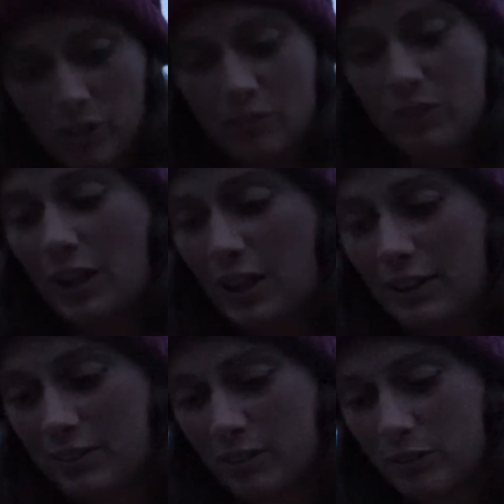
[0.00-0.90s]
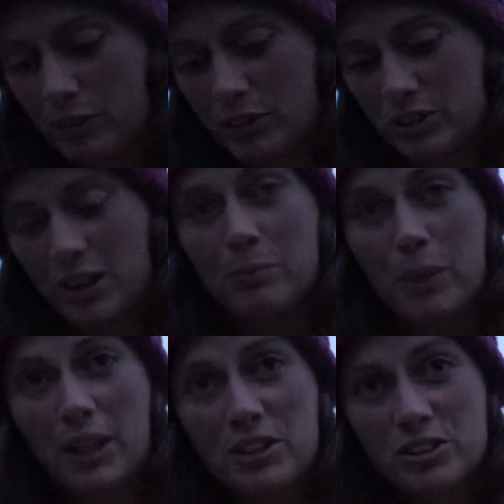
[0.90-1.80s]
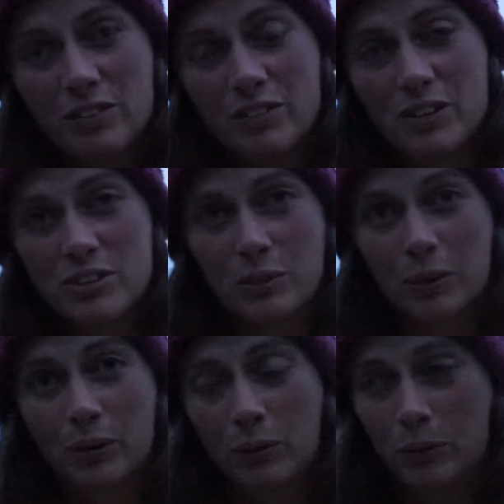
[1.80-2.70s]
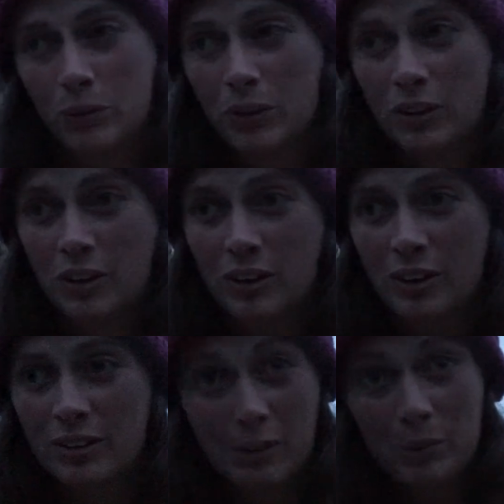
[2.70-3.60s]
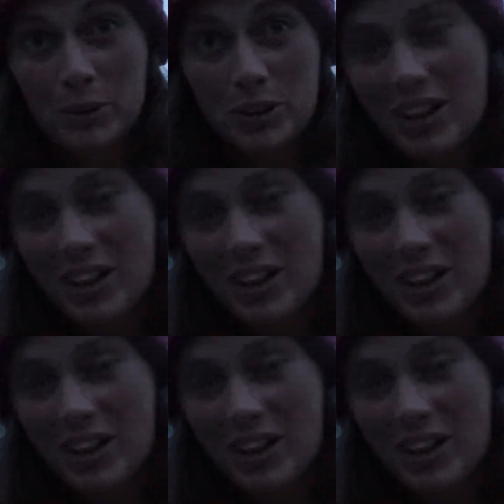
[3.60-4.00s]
I've read like the first 10 pages of it, so I know that much.